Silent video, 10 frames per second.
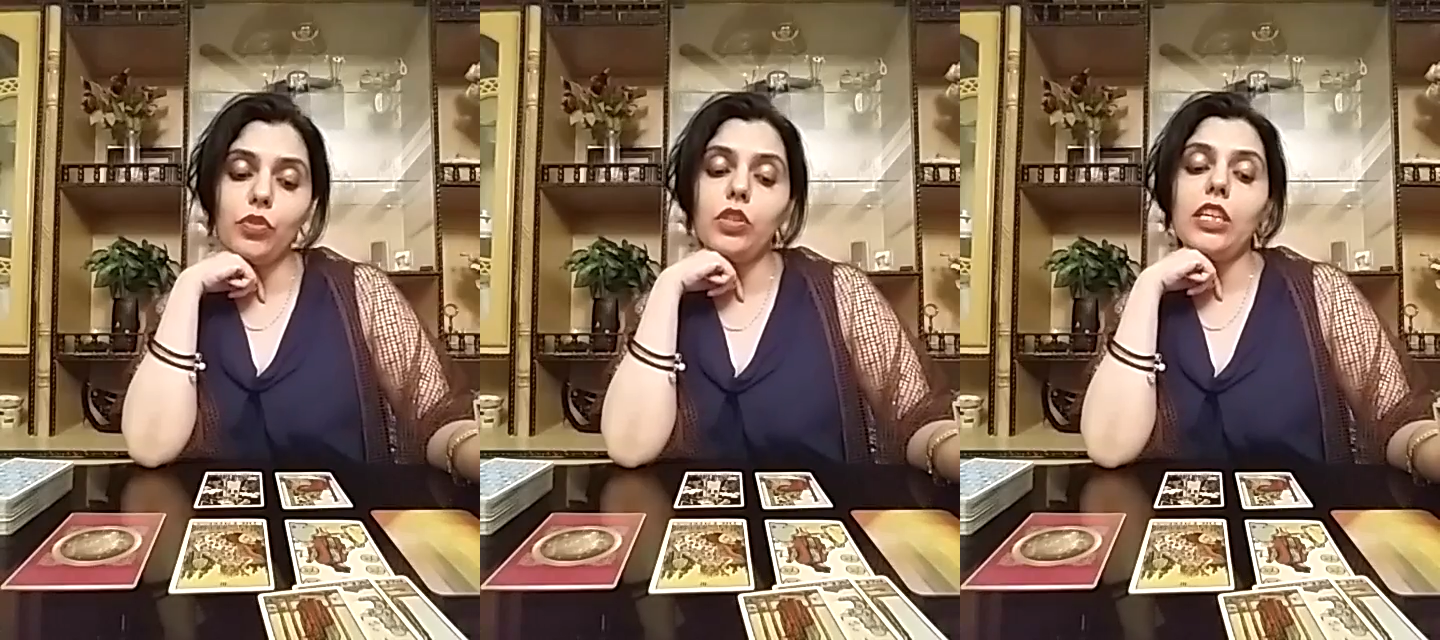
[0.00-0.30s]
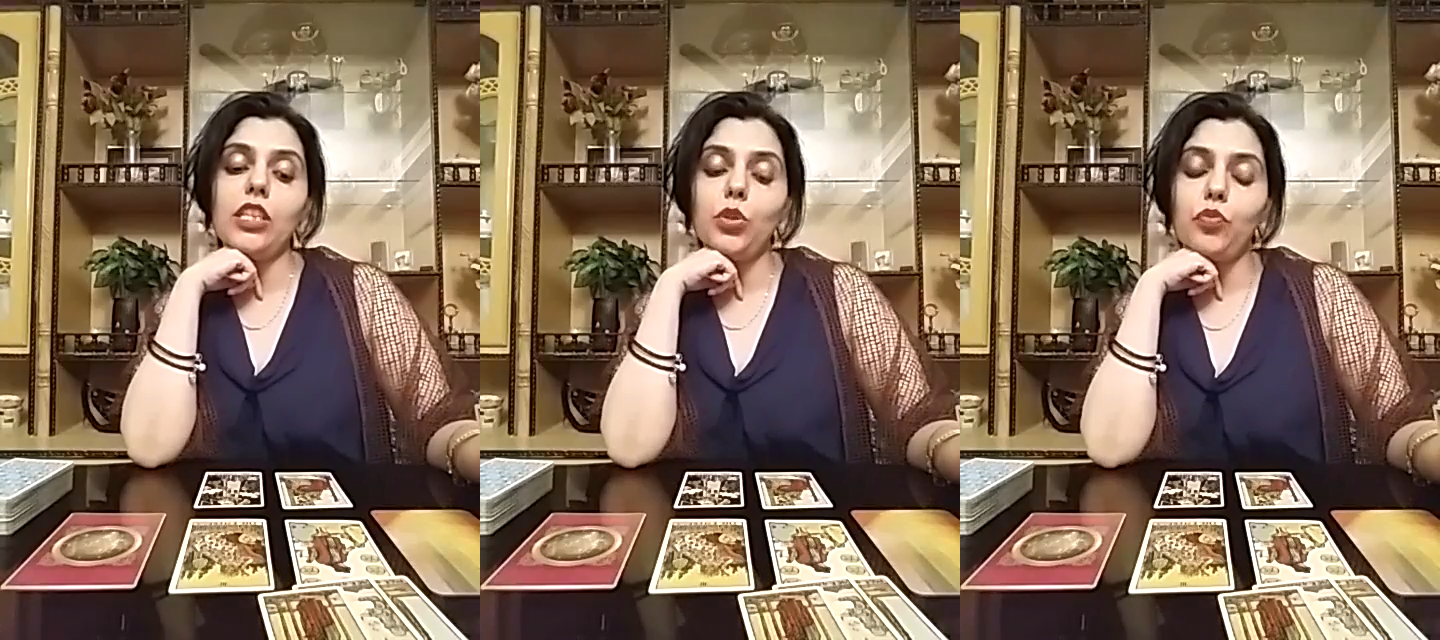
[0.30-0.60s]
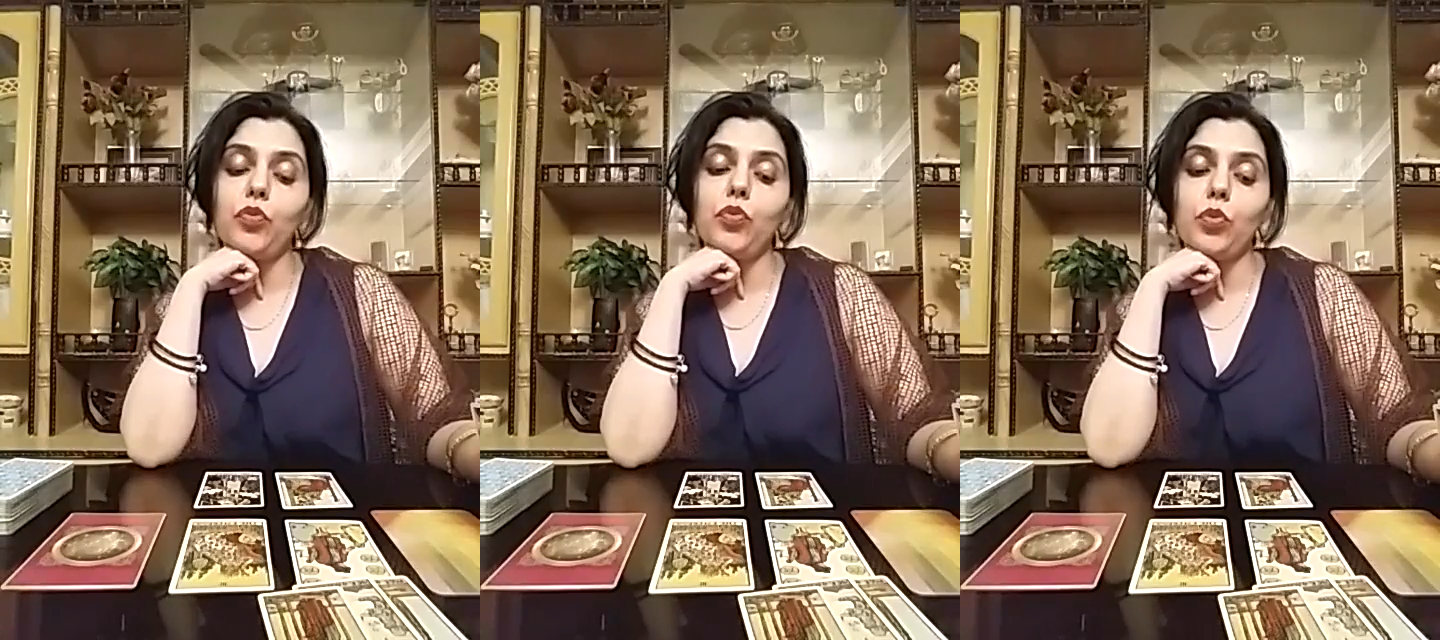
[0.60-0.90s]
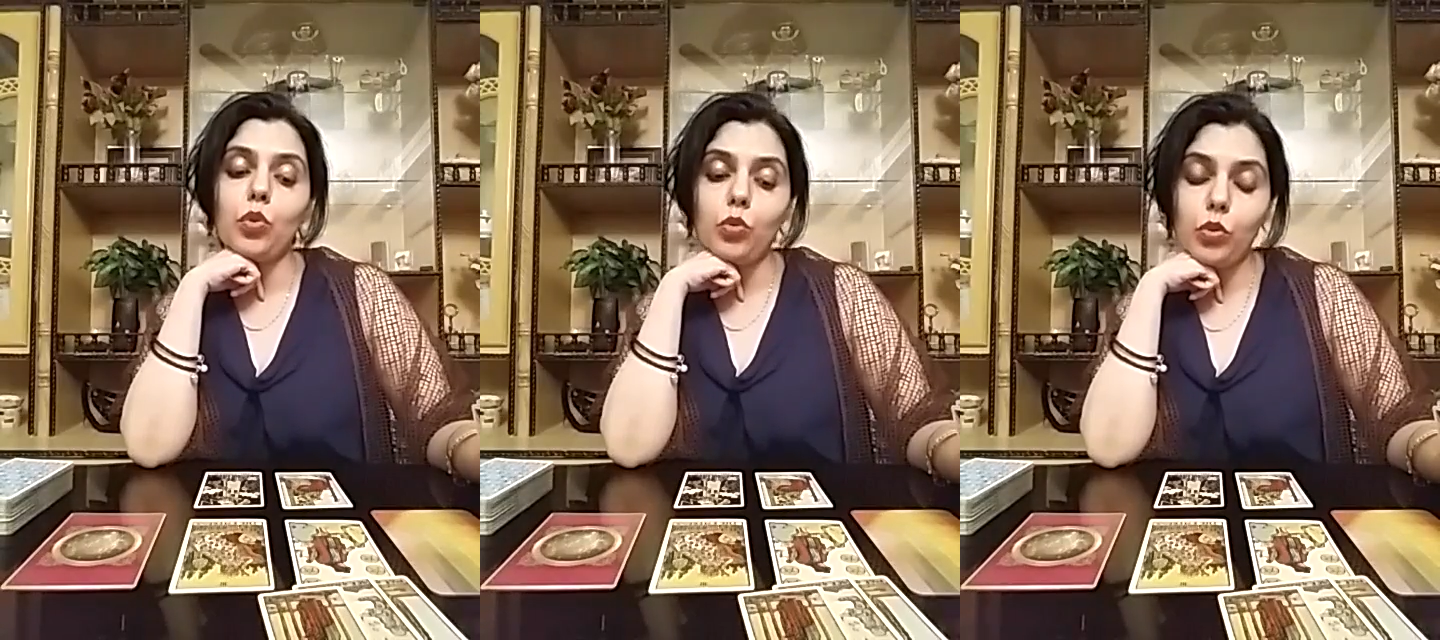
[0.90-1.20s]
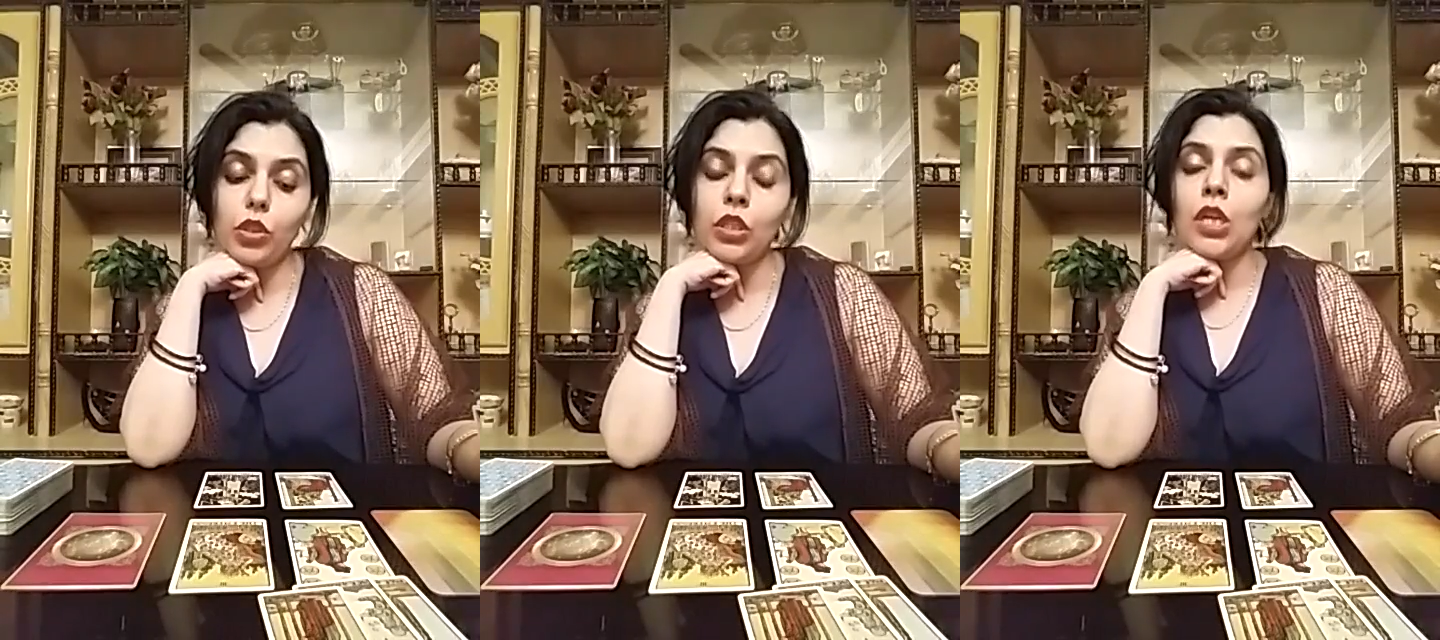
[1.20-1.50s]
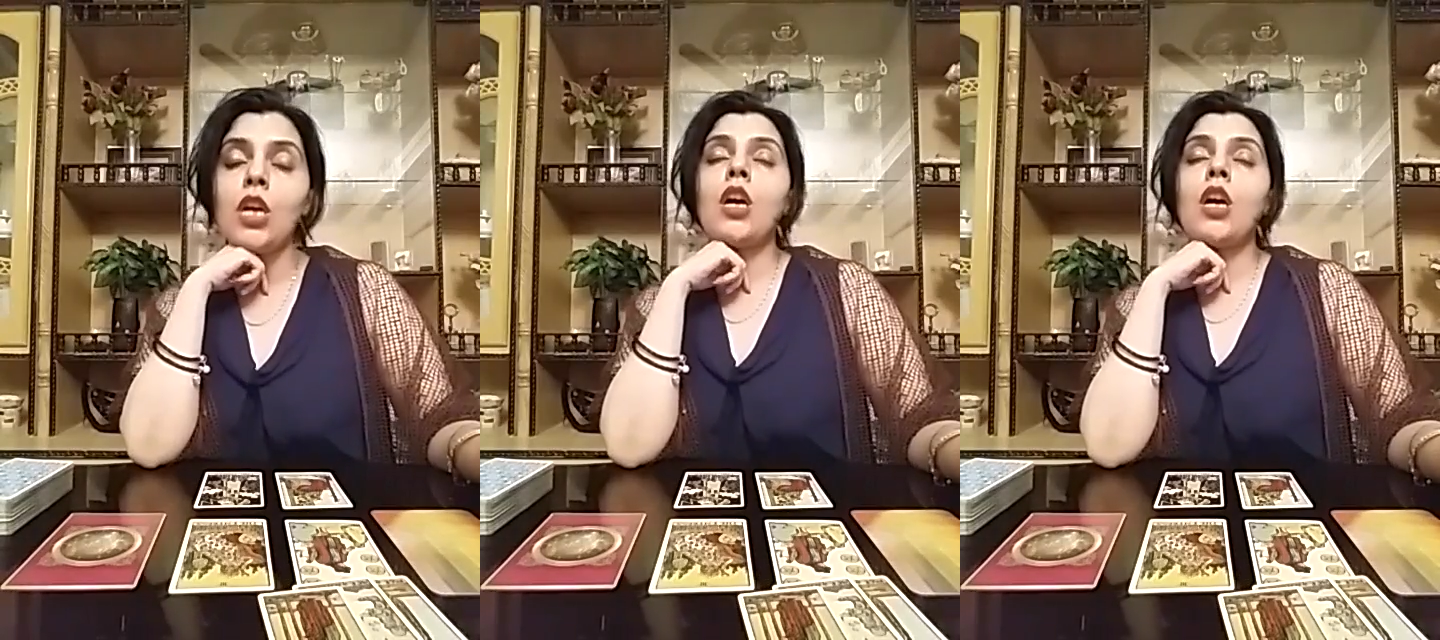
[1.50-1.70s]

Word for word: for the Ace of Swords.